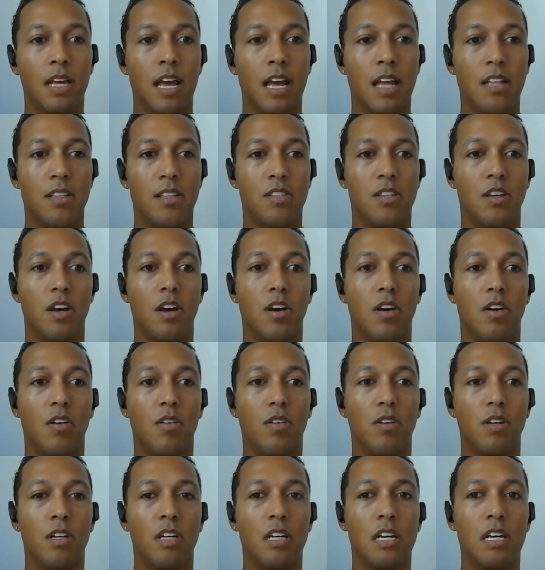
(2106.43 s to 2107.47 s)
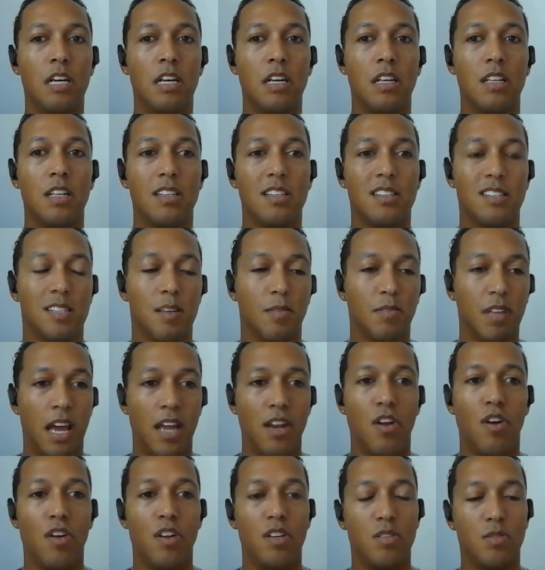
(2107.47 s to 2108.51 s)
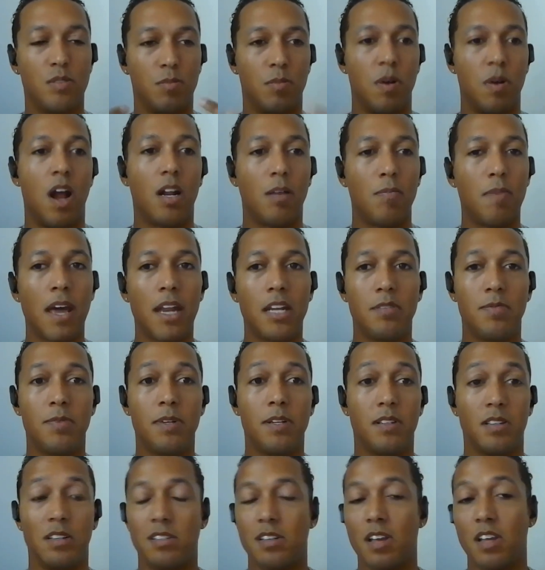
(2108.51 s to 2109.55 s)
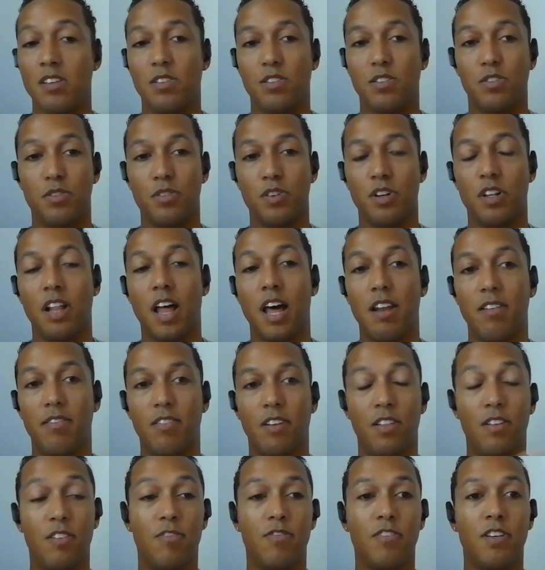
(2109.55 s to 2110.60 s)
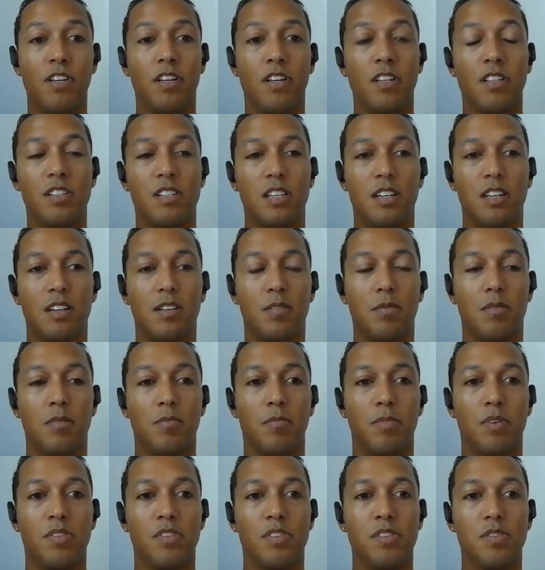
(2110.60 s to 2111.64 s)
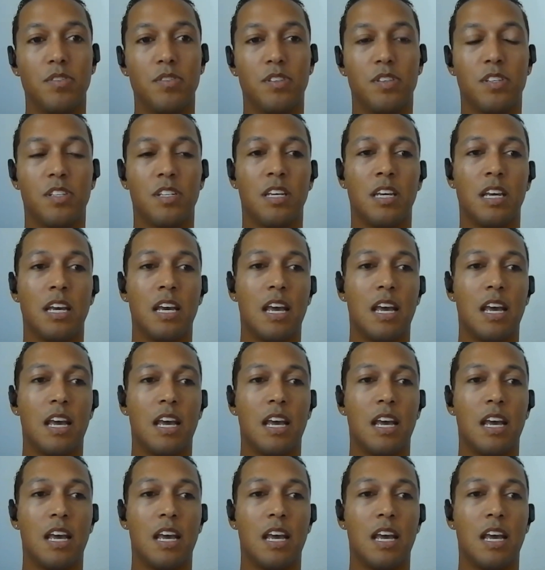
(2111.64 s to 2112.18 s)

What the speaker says: And so this is something I noticed in product management. It's also true in a lot of other fields and pursuits.